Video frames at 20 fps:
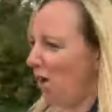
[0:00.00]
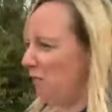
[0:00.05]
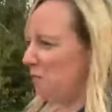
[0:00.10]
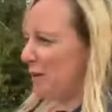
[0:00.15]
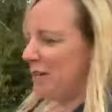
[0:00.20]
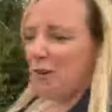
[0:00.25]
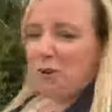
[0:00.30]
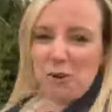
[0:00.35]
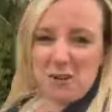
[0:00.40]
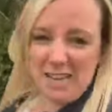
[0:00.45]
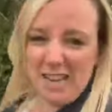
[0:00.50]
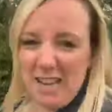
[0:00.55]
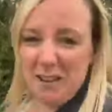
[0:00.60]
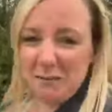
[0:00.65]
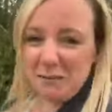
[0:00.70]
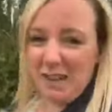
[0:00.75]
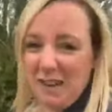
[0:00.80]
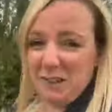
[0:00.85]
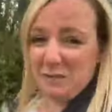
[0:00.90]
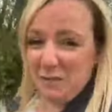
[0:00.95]
been locked
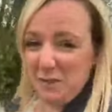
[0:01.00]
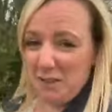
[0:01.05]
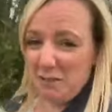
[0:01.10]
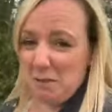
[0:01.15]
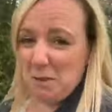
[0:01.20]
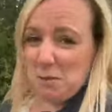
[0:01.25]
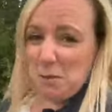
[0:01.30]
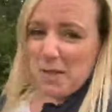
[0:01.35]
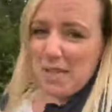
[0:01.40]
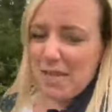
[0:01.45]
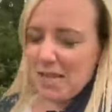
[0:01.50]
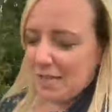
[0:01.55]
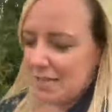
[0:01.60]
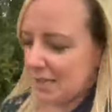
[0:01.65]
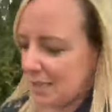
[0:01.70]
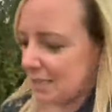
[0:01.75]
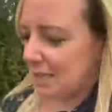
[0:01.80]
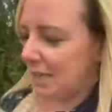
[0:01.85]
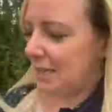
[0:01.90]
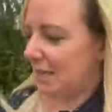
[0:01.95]
down now for 3
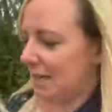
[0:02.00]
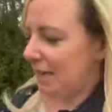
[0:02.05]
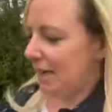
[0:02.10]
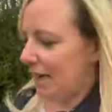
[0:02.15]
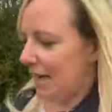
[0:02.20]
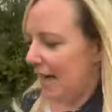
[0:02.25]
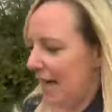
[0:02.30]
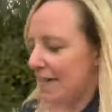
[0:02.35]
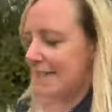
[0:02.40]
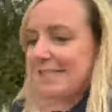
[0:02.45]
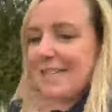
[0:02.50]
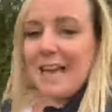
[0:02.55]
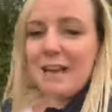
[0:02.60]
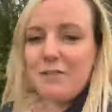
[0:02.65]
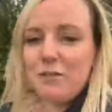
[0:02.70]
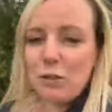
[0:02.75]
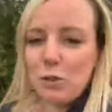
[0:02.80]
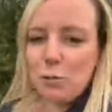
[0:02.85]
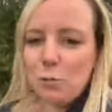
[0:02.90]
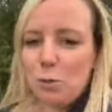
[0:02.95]
weeks, as
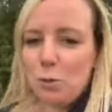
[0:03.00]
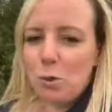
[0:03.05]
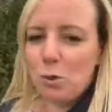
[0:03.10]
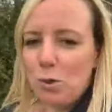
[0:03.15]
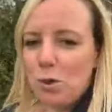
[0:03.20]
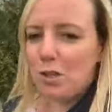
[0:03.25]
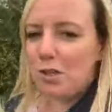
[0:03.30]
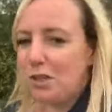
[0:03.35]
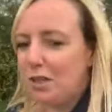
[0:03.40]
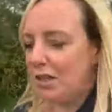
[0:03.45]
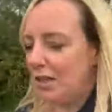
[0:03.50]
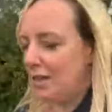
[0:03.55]
have you all,